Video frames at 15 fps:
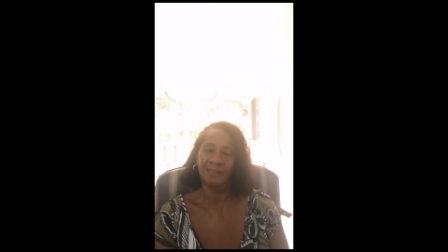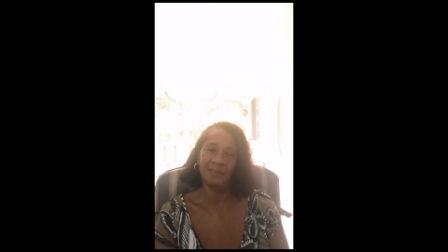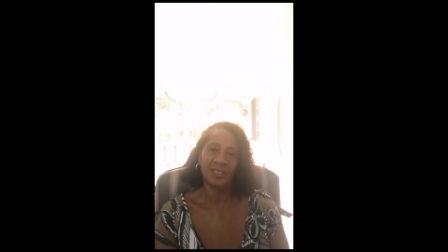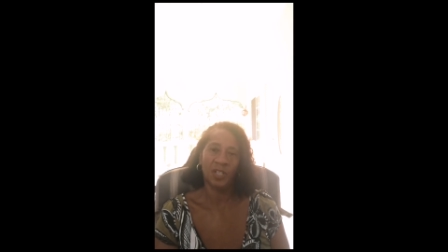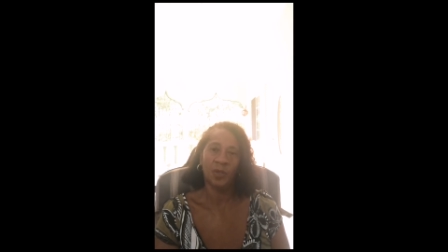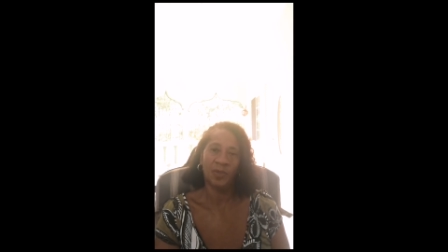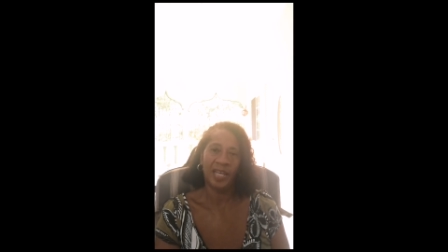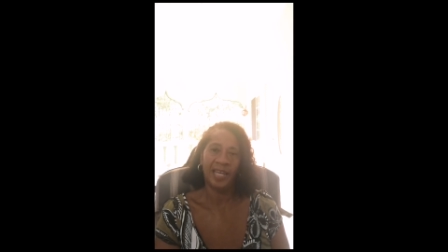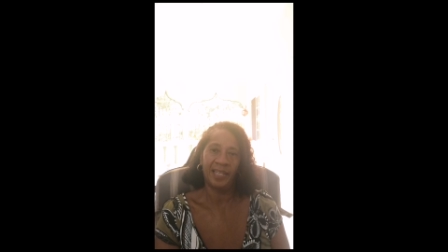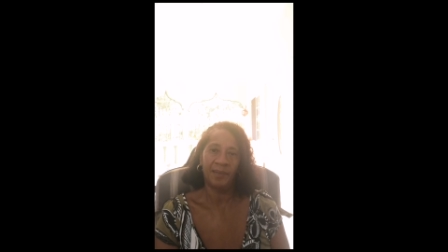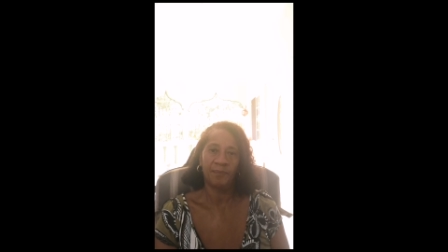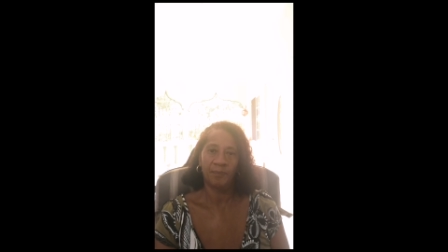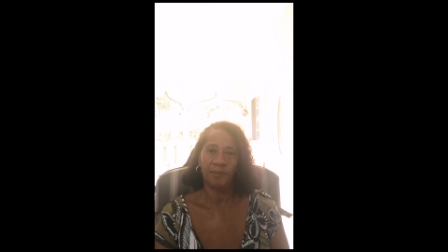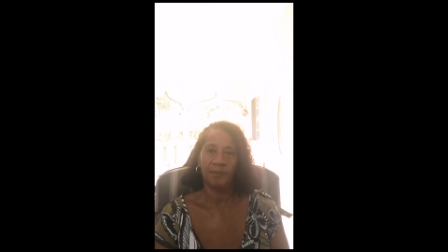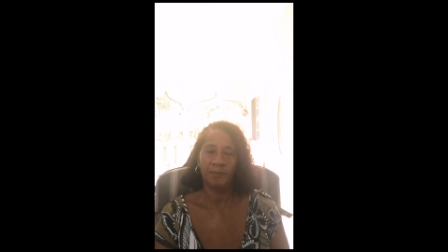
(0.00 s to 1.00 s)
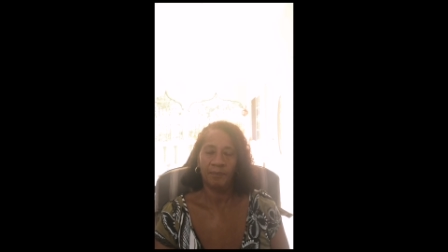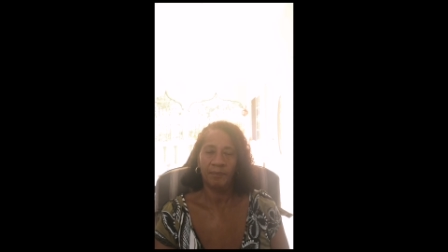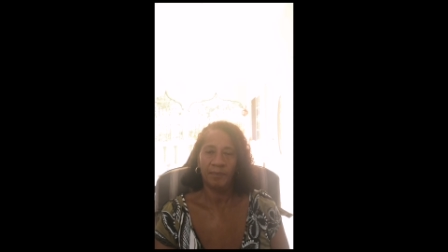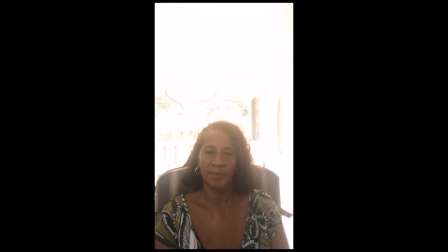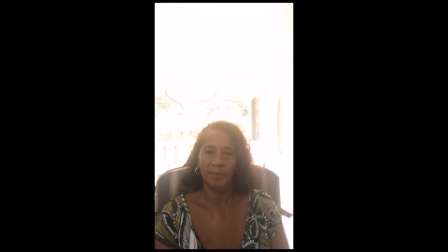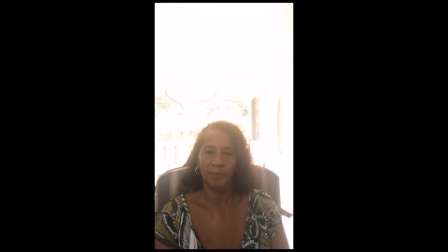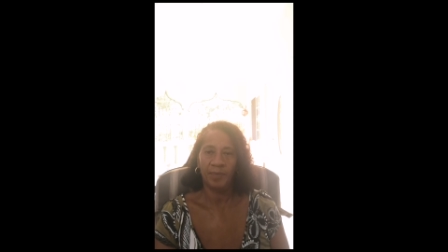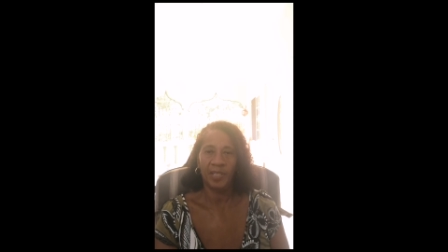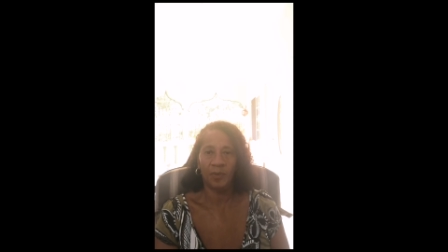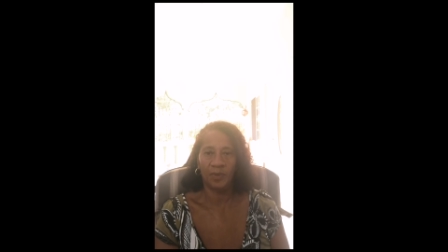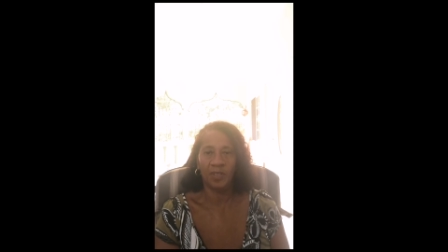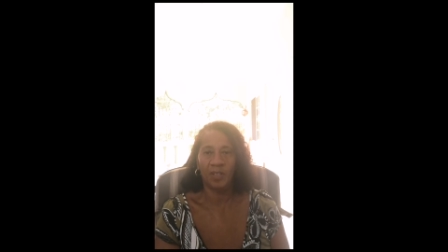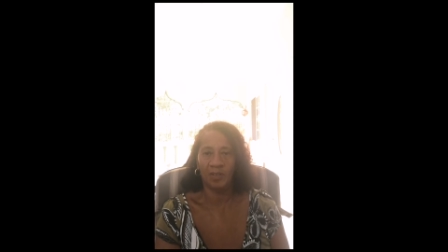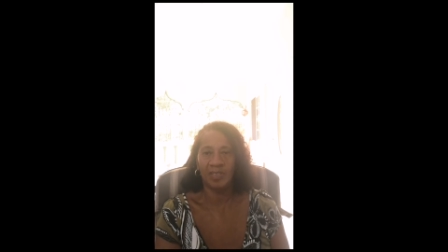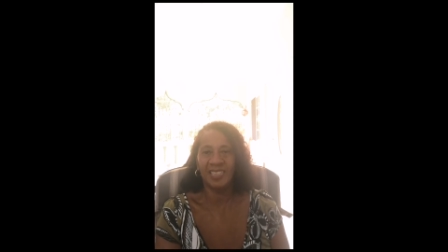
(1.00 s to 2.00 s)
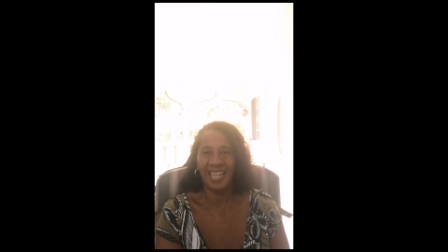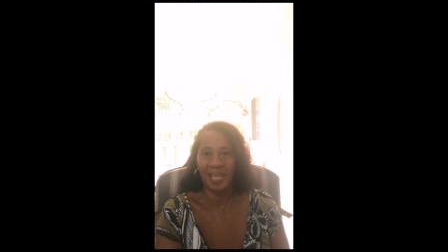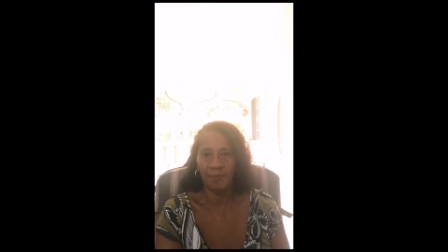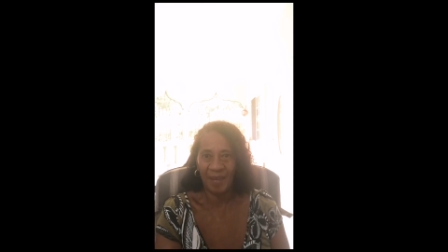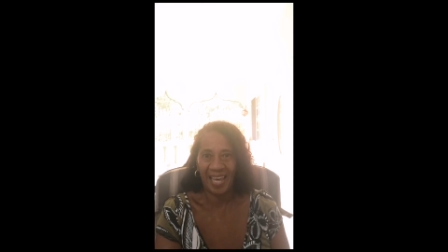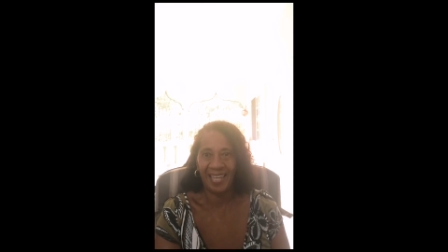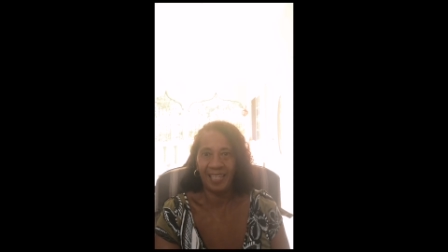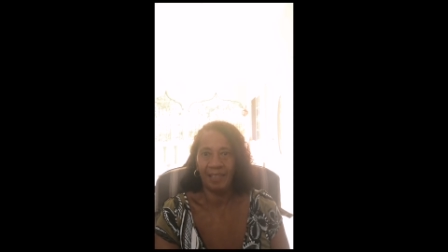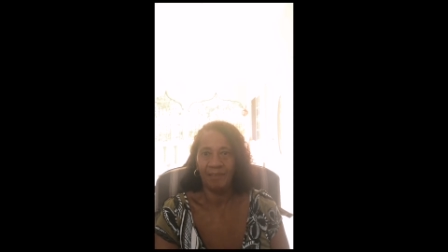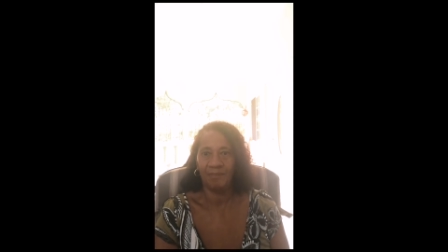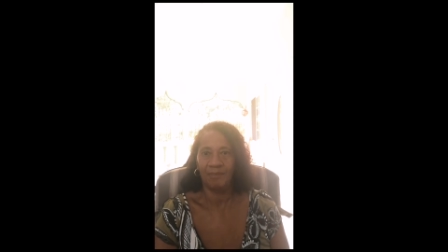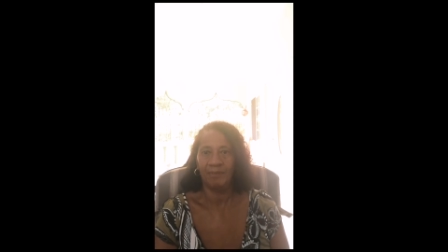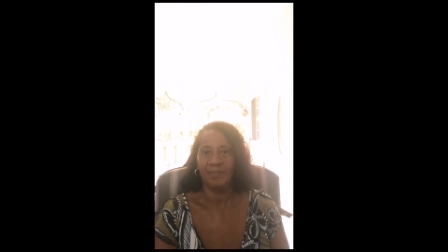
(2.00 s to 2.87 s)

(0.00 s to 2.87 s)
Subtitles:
and so they pick up the cost, they pay.